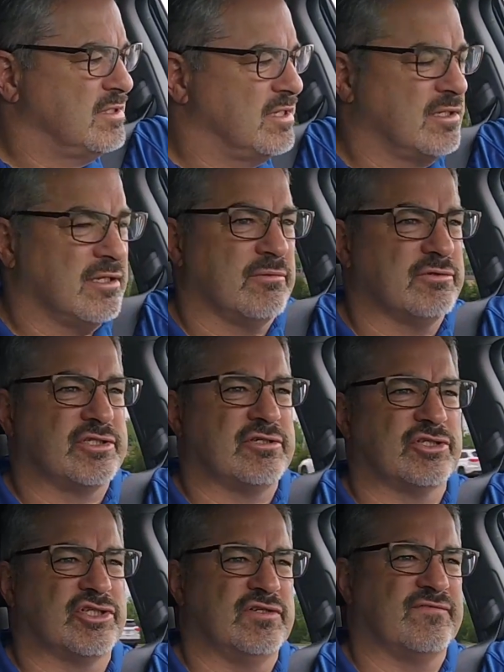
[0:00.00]
And we're
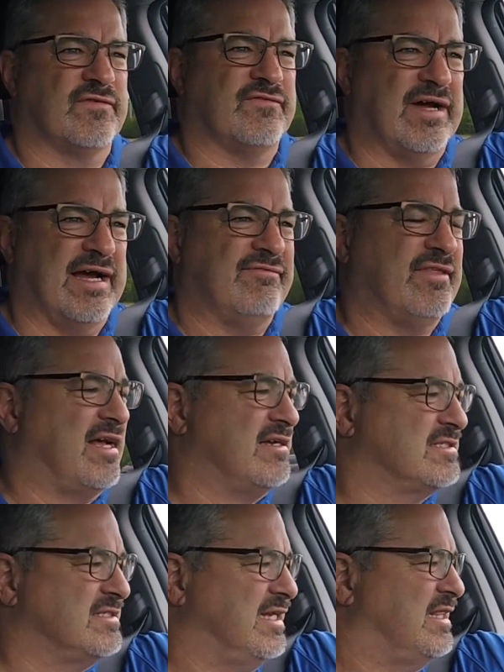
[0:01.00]
still shooting for
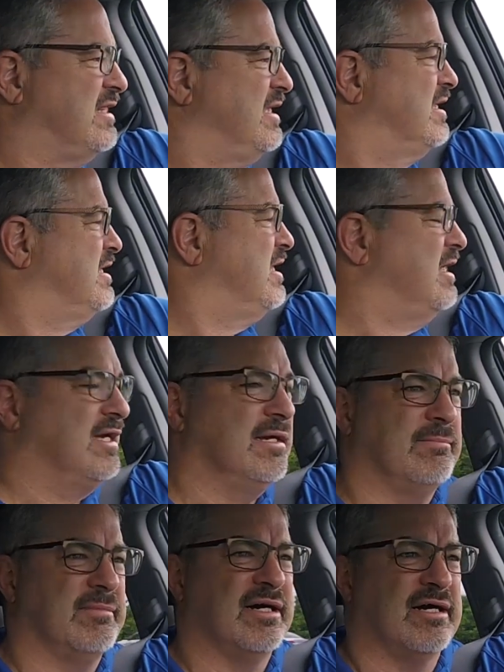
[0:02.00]
5,000. I think I
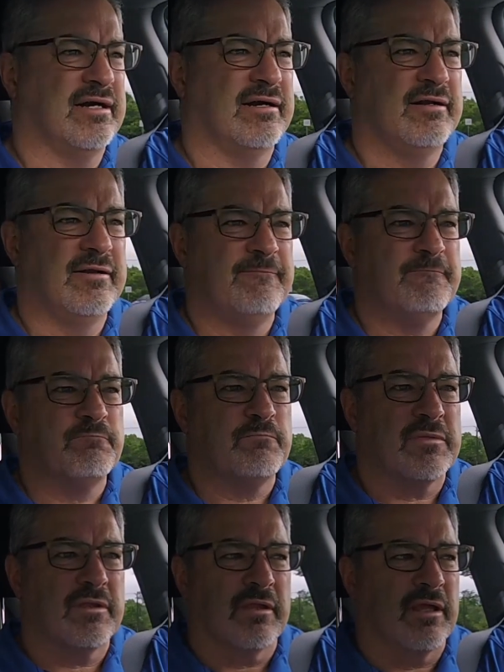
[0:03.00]
am
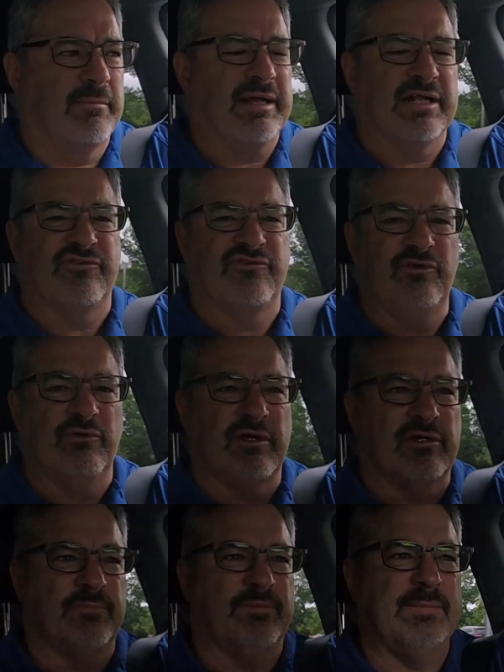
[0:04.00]
about
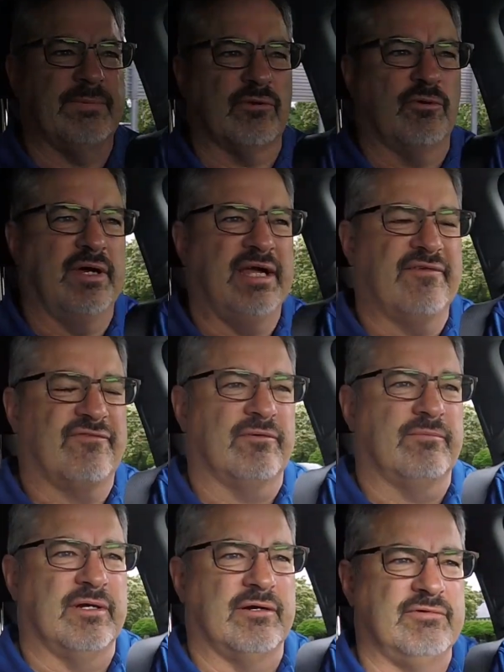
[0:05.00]
200 people away
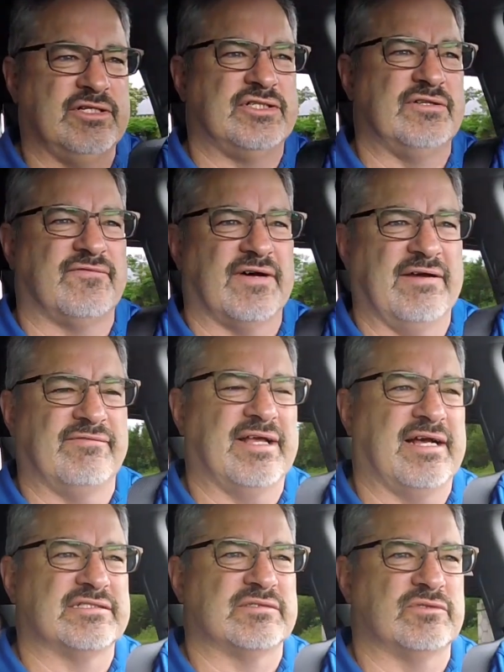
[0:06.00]
from reaching
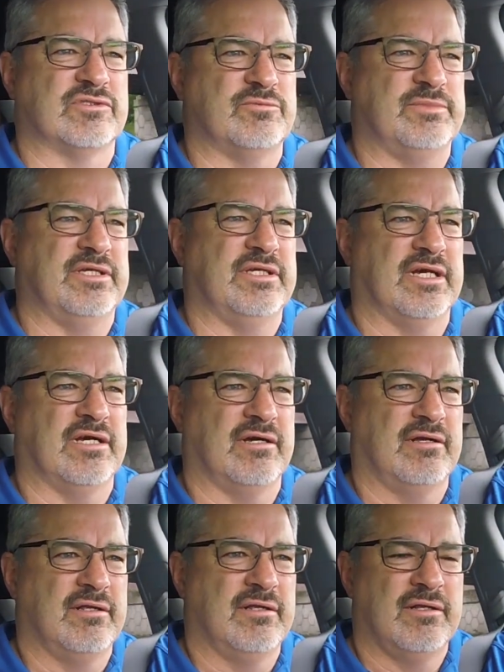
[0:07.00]
5,000, which would be
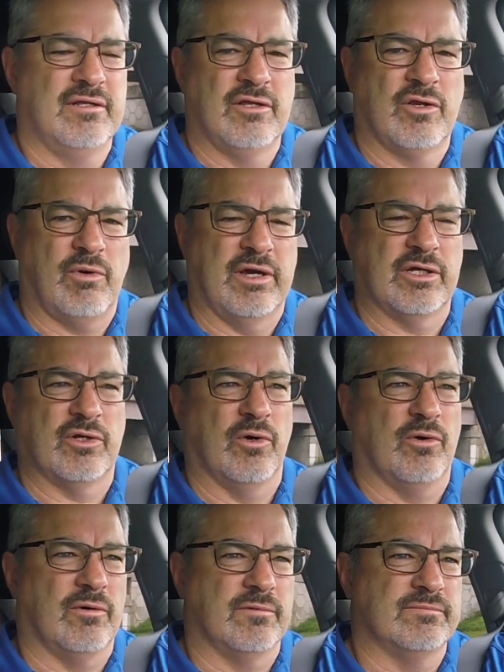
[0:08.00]
quite a
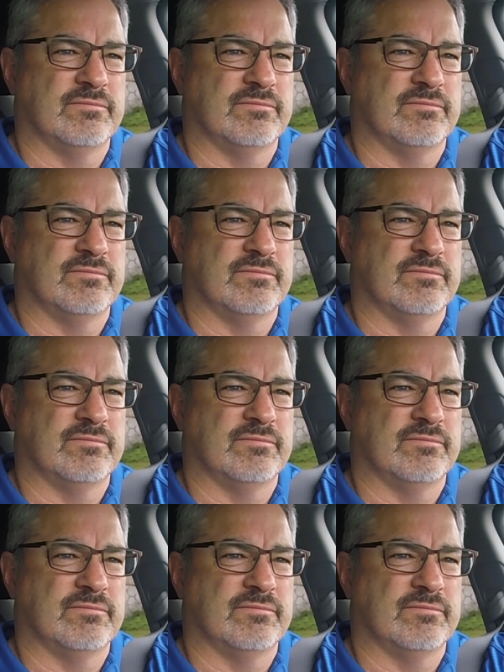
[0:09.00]
goal,